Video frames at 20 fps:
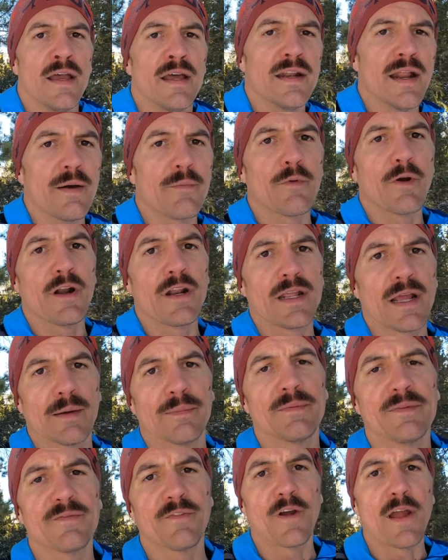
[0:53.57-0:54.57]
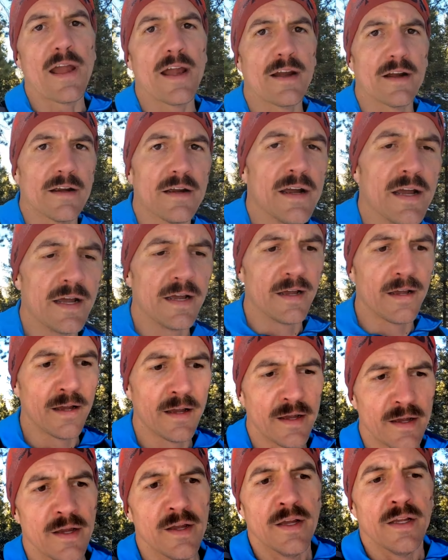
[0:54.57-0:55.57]
and I'm running up for air
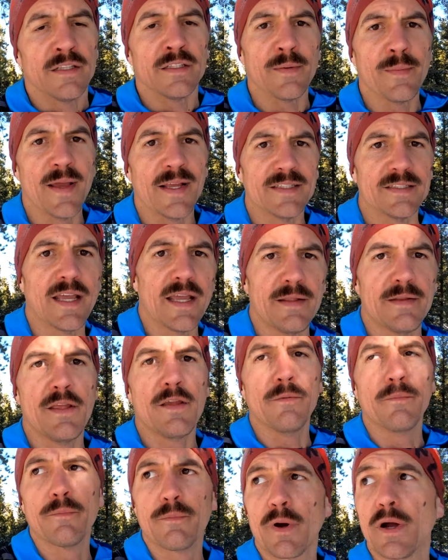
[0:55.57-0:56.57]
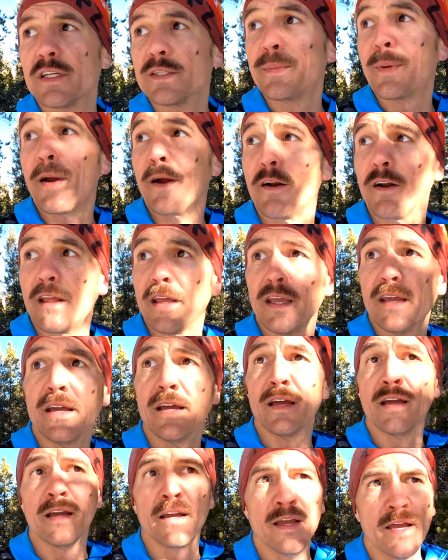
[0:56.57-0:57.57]
to maintain human prosperity
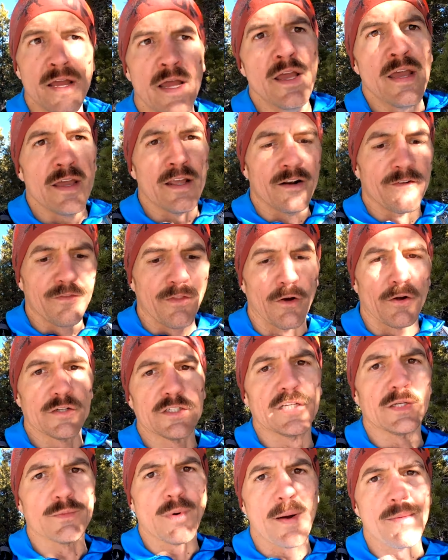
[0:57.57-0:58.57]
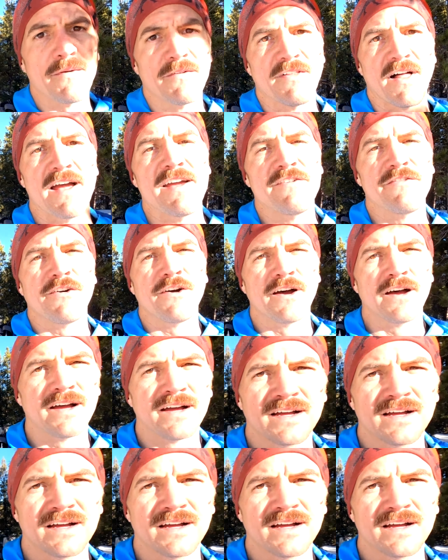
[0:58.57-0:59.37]
and a flourishing web of life.